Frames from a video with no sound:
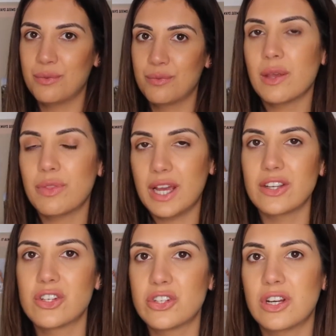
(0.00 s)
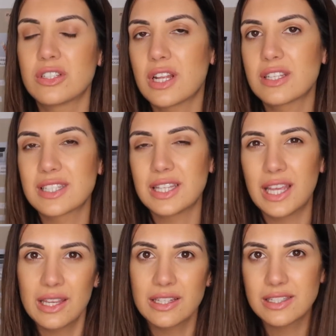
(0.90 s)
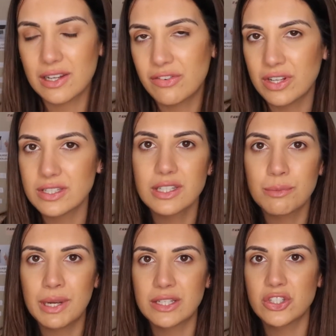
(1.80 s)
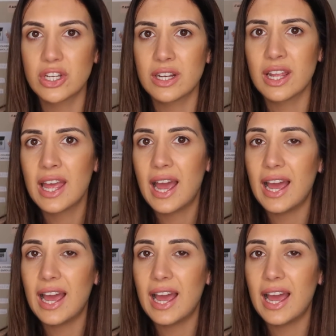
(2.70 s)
Now that is just a slight difference in the messaging,